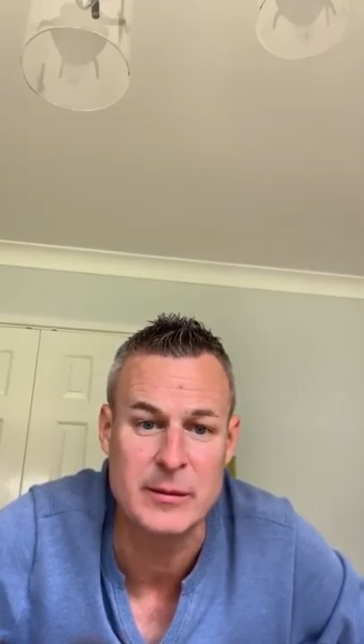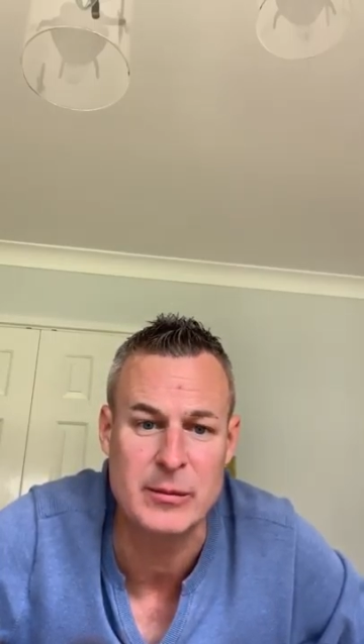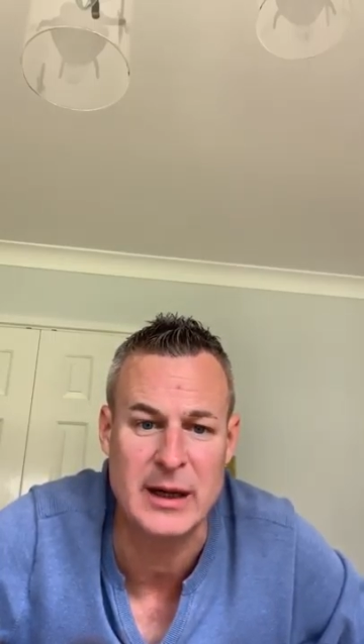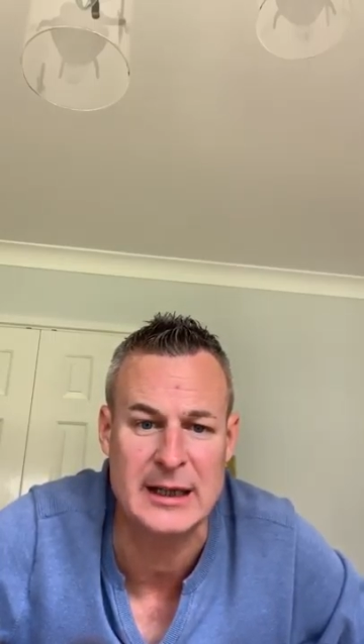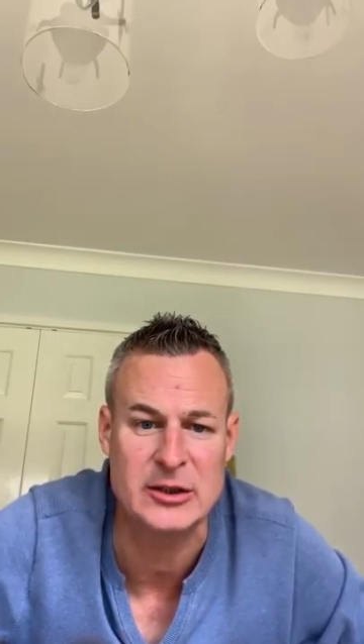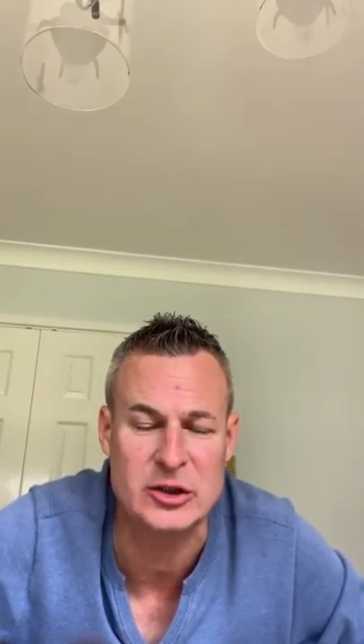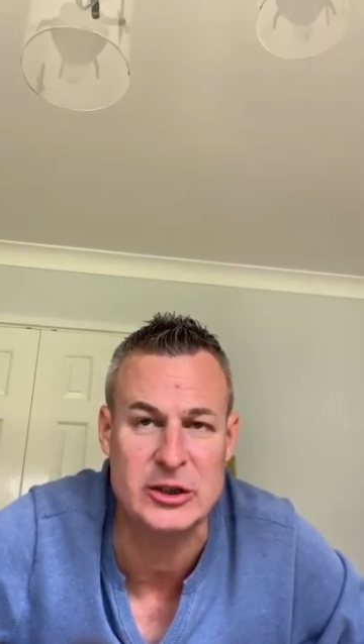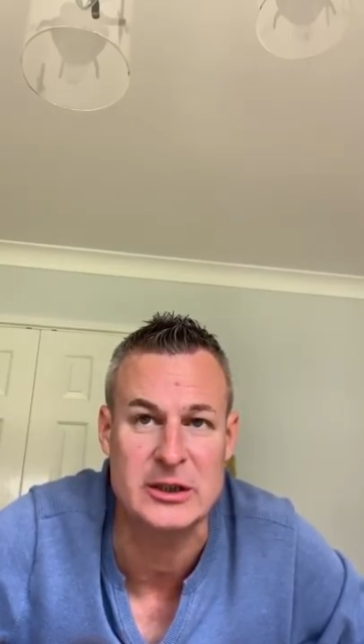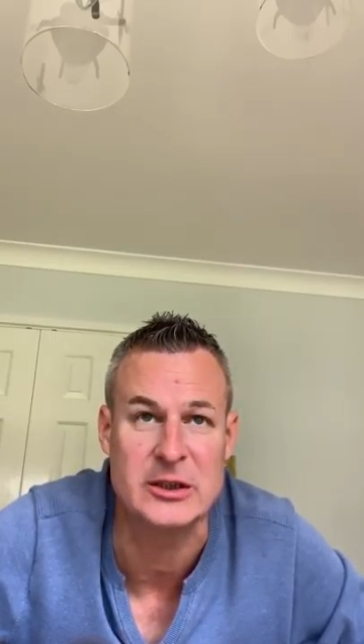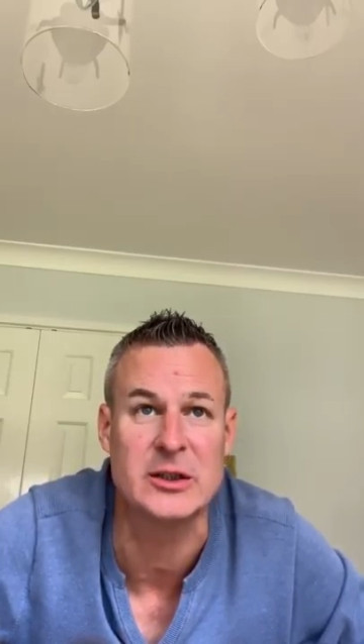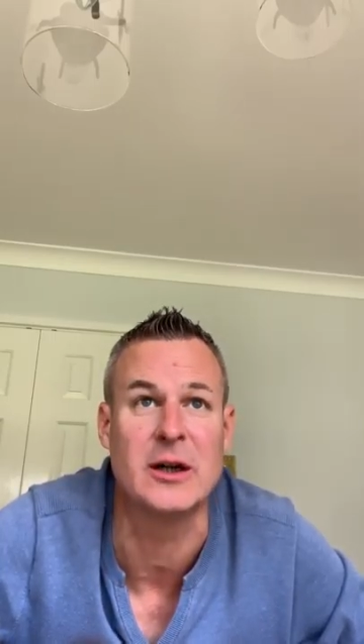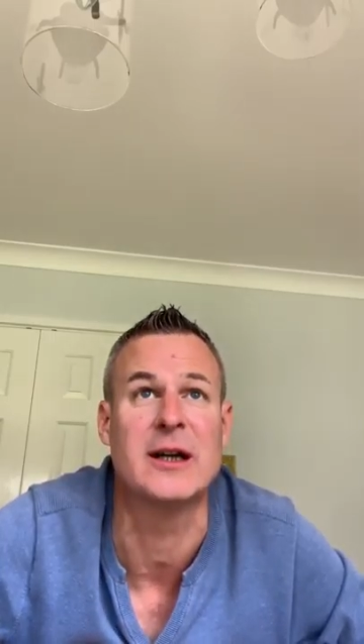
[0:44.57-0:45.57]
but she
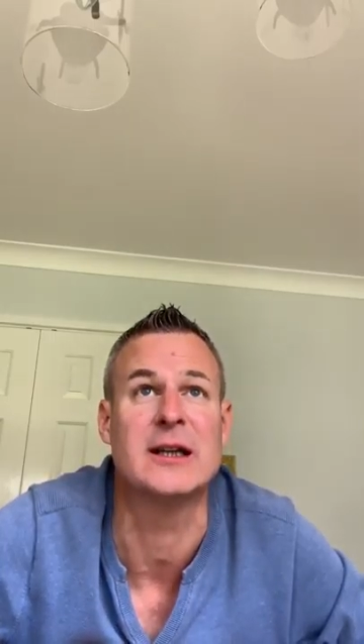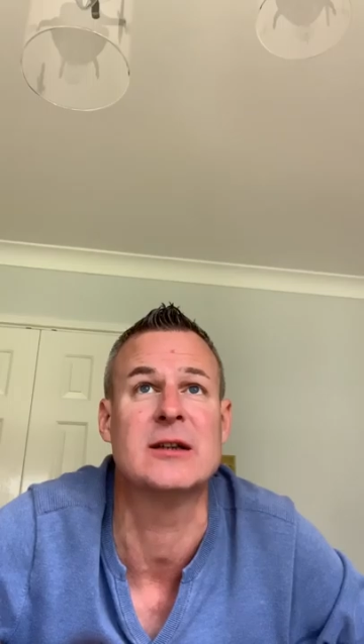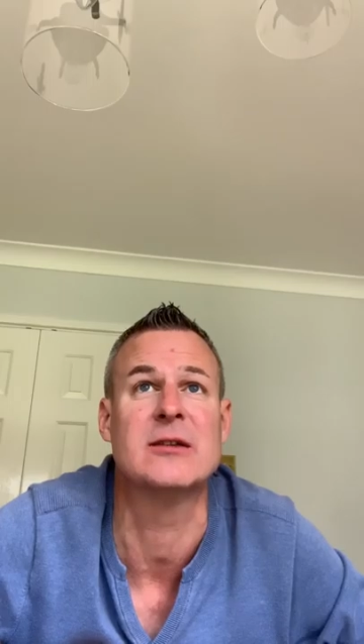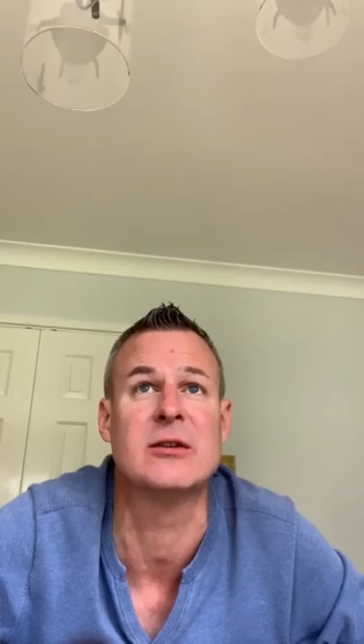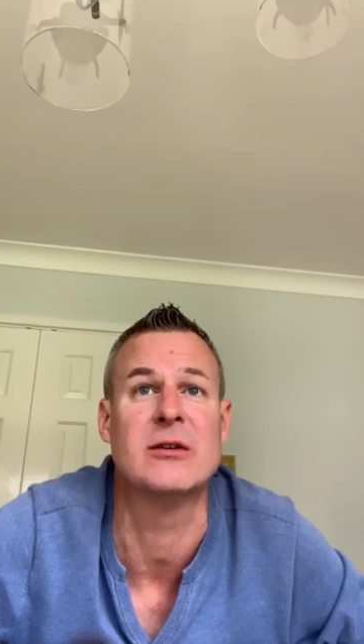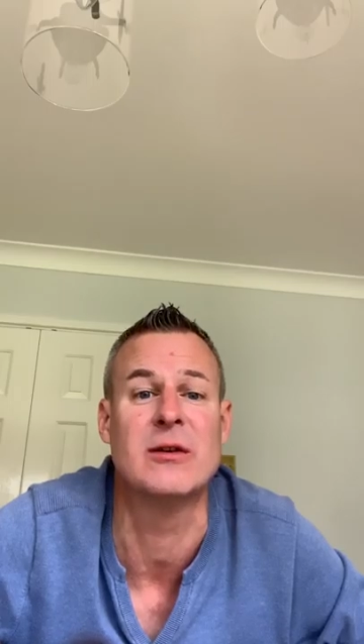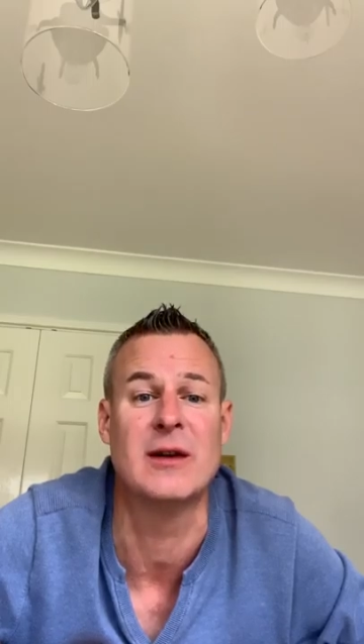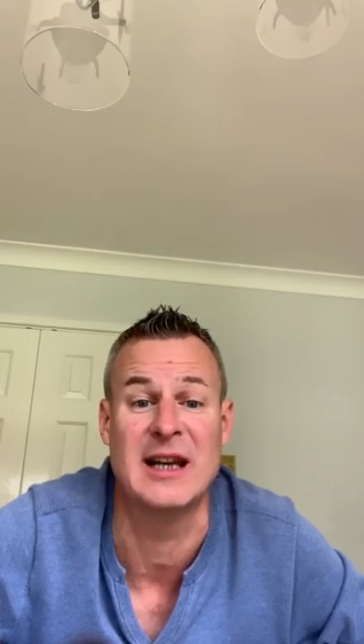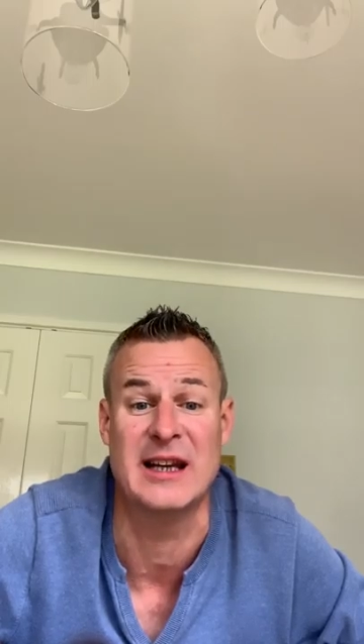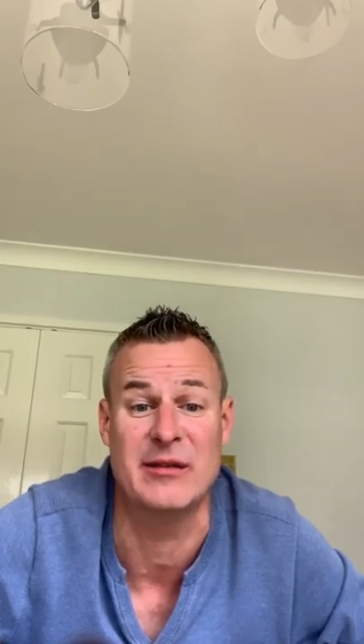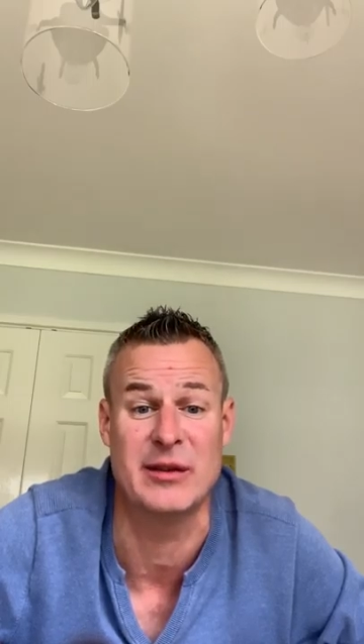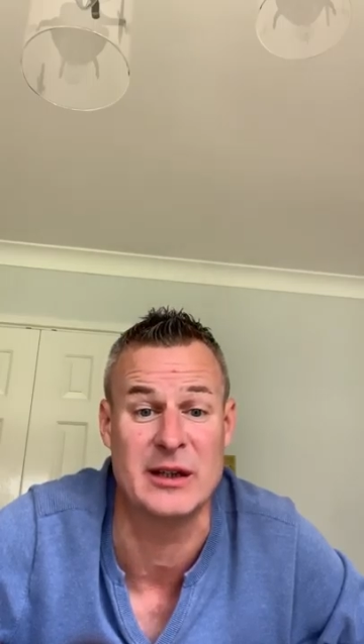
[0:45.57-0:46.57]
decided to
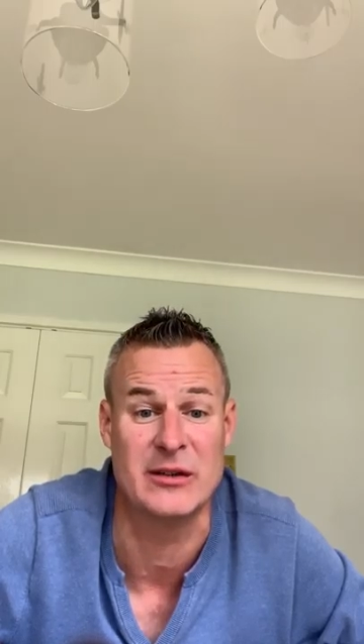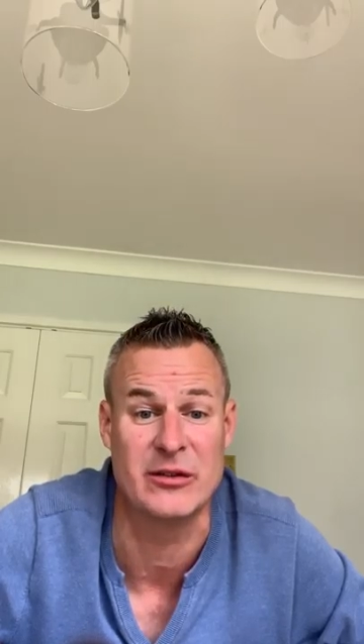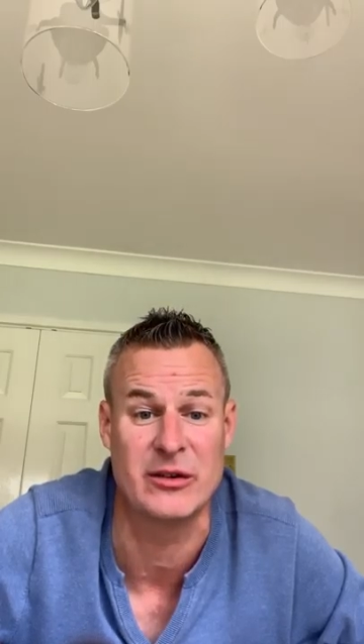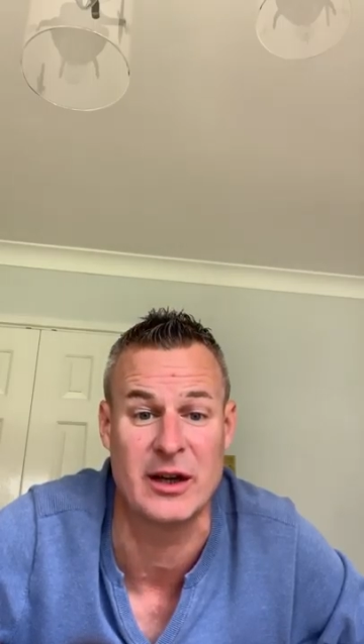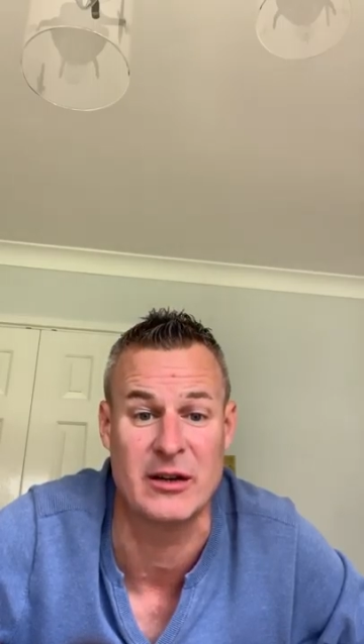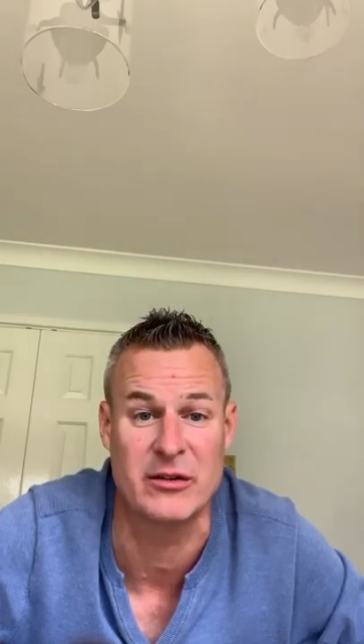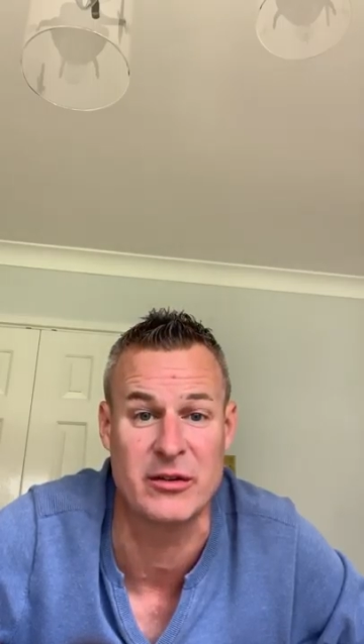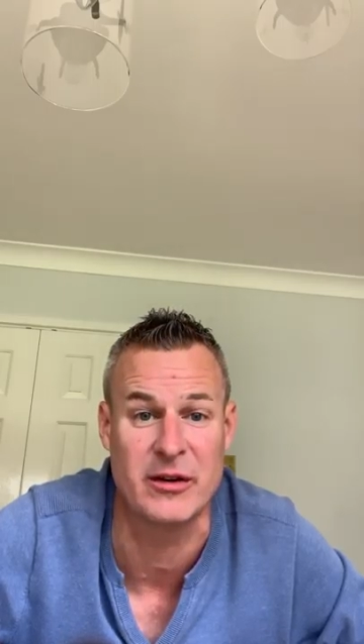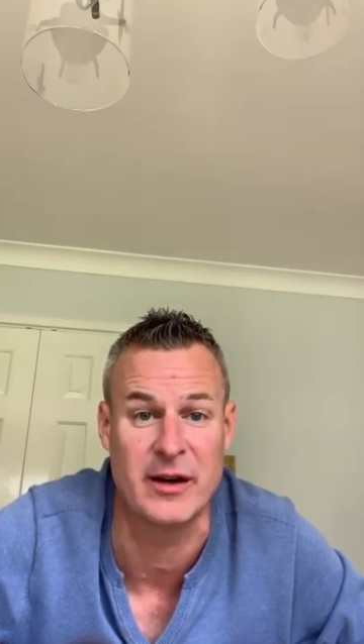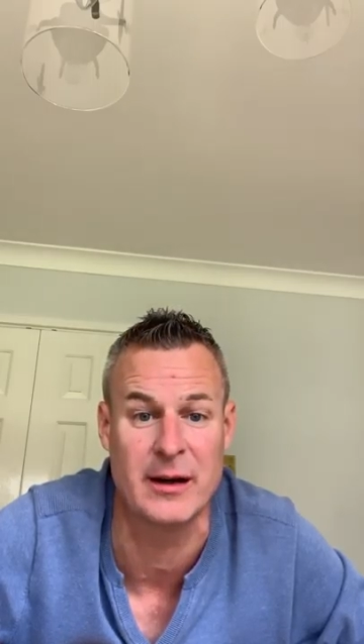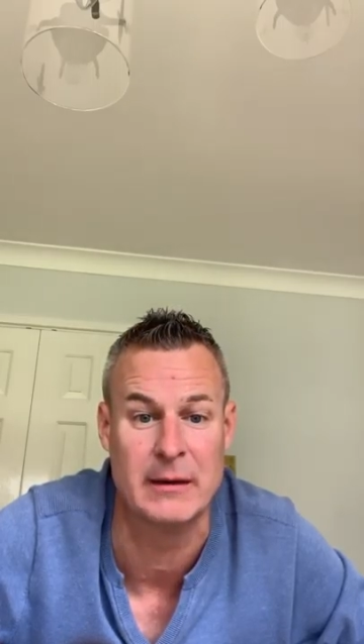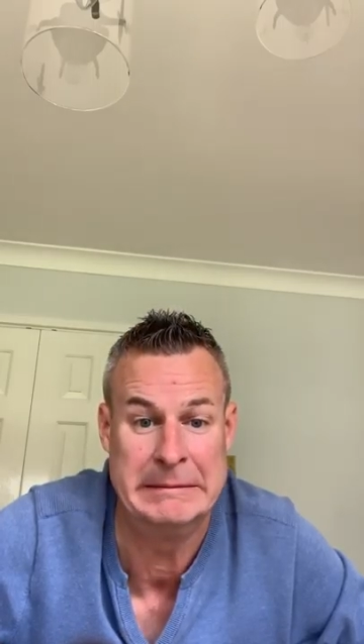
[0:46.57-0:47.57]
leave it and stay in
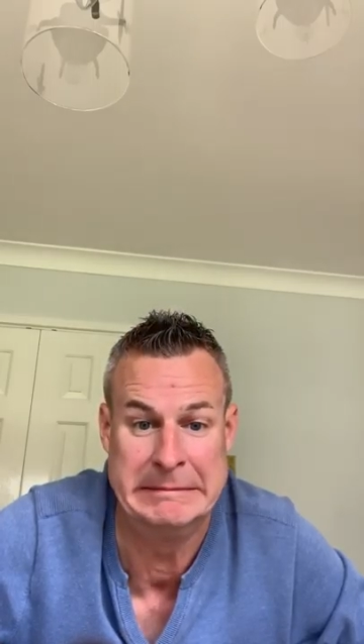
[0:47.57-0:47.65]
Syria.